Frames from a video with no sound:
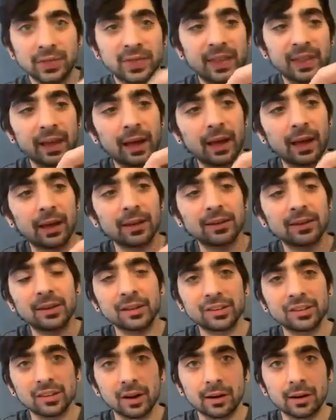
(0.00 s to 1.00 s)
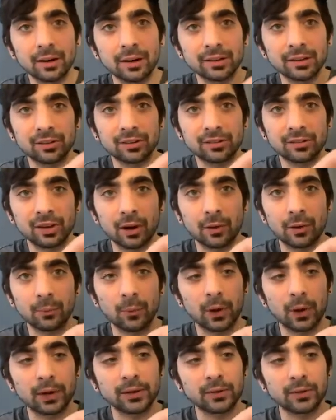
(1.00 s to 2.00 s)
the star clusters aren't
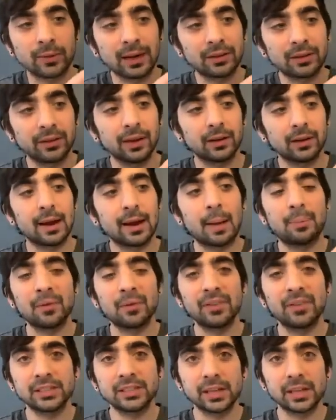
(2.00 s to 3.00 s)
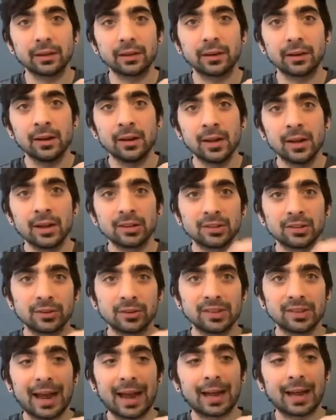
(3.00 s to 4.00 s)
worked directly on top of each other. So it's
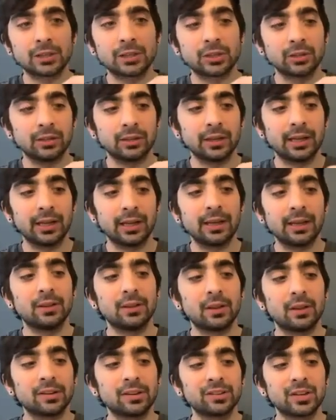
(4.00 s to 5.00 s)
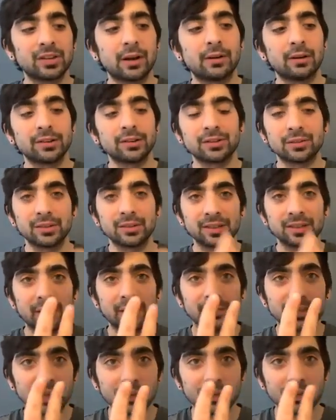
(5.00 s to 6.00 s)
actually, even though the star cluster itself
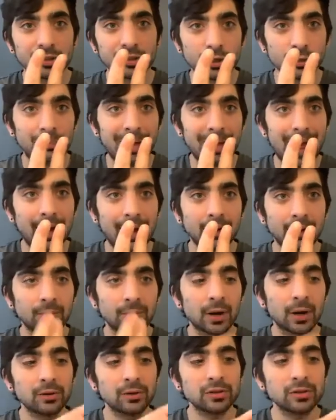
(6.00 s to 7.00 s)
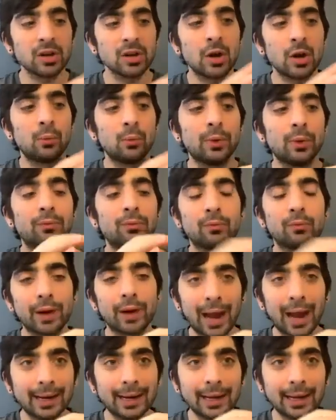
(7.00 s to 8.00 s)
takes 2 pattern rows, we
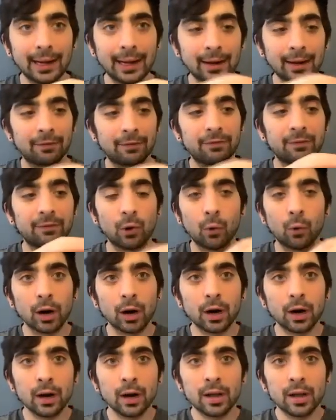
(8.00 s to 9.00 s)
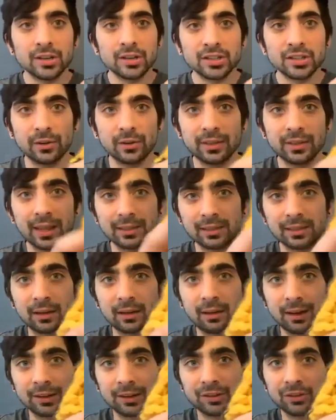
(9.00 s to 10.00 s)
write it in 4 so that the
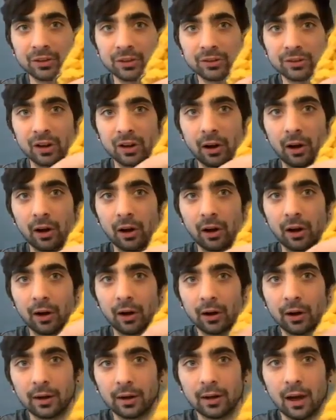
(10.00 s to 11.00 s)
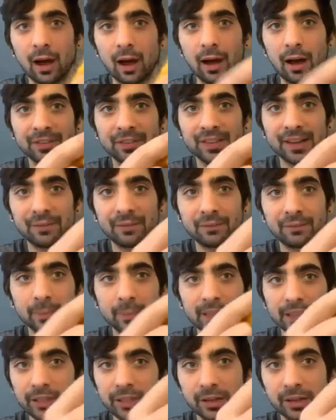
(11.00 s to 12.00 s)
clusters are offset from
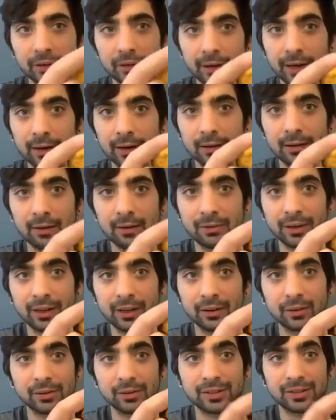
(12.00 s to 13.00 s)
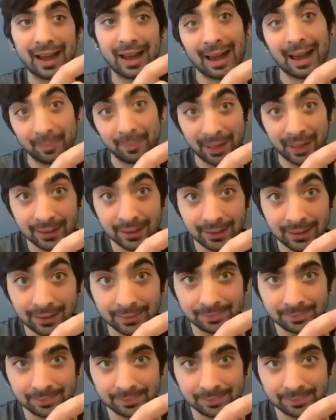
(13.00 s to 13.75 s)
each other in a lovely little diamond.